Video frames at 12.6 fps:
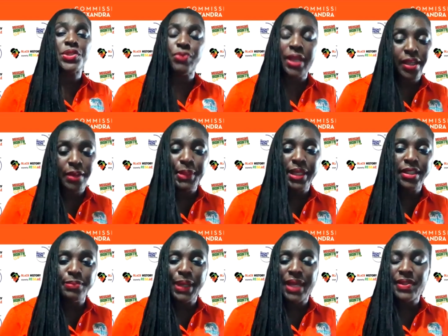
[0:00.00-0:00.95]

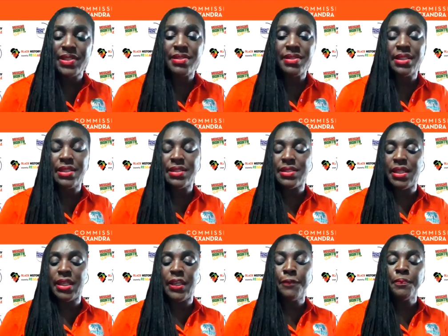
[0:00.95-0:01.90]
recommended by the
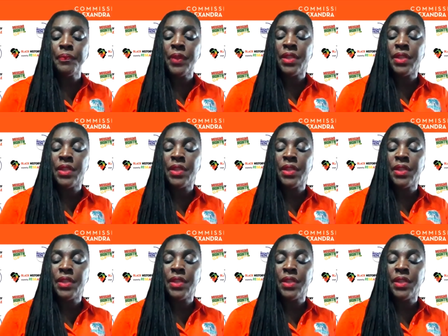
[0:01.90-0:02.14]
CDC.